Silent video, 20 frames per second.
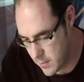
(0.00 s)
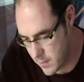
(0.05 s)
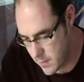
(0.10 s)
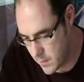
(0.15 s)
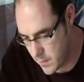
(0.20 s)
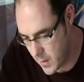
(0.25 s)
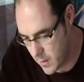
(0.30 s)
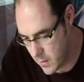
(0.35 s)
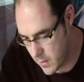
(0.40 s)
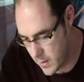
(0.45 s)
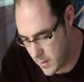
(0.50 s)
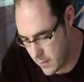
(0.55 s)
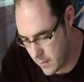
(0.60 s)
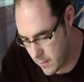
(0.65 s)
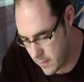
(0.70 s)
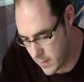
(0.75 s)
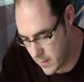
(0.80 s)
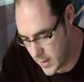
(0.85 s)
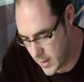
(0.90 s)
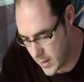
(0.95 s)
Holy
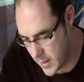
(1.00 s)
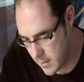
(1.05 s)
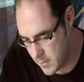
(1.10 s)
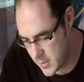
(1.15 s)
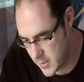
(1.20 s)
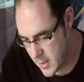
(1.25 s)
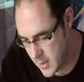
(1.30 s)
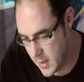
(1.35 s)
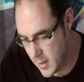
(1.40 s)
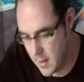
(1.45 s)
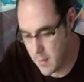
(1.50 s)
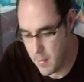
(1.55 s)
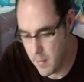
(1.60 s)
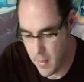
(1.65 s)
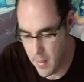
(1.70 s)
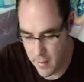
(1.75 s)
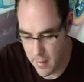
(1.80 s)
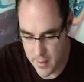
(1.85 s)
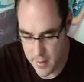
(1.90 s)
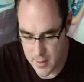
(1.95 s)
Flames.
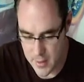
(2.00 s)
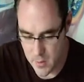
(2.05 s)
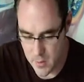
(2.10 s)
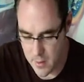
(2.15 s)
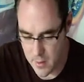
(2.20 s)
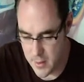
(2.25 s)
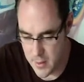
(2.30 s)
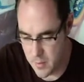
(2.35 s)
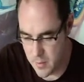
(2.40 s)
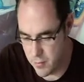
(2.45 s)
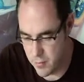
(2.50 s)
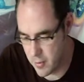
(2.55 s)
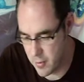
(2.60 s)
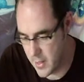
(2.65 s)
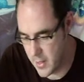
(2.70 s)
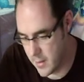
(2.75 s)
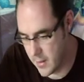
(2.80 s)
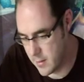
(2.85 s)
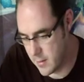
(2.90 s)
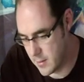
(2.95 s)
This one is
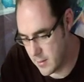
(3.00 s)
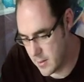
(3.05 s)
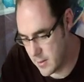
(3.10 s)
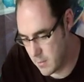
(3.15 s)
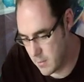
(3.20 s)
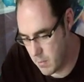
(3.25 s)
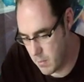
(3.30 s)
brilliant.